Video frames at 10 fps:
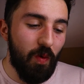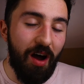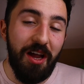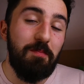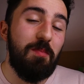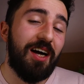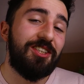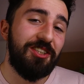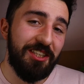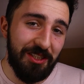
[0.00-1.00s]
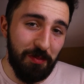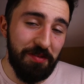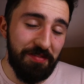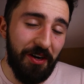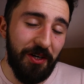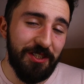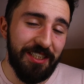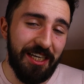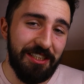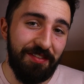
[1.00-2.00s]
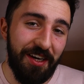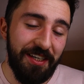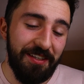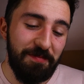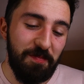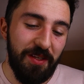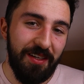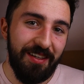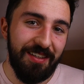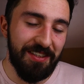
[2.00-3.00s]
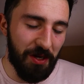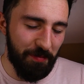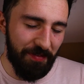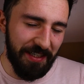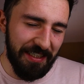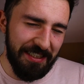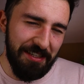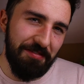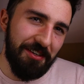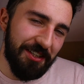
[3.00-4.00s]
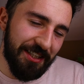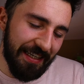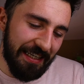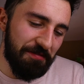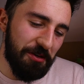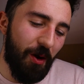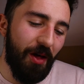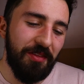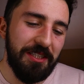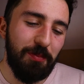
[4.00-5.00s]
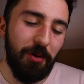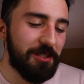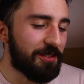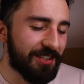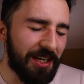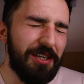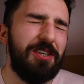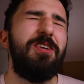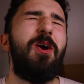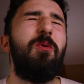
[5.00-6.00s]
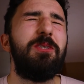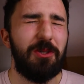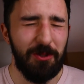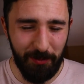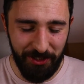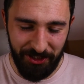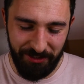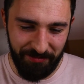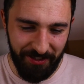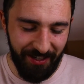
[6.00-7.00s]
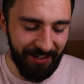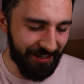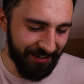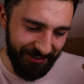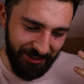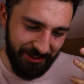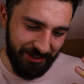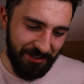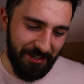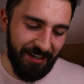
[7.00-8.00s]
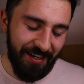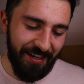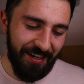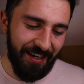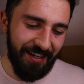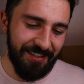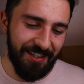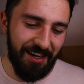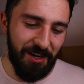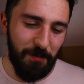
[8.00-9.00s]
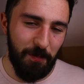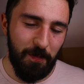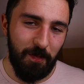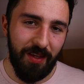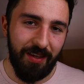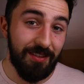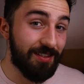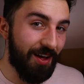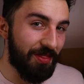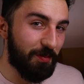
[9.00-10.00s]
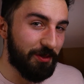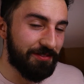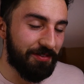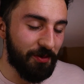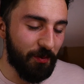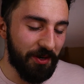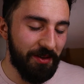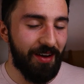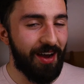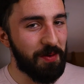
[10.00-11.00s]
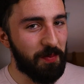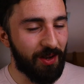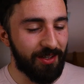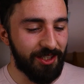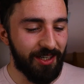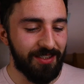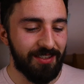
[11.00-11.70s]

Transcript: I imagine this will be very unsatisfying, so I'm finding it difficult to leave you on this point, because I know it's going to be a shit fit. Like, it's not the most fun. I apologize.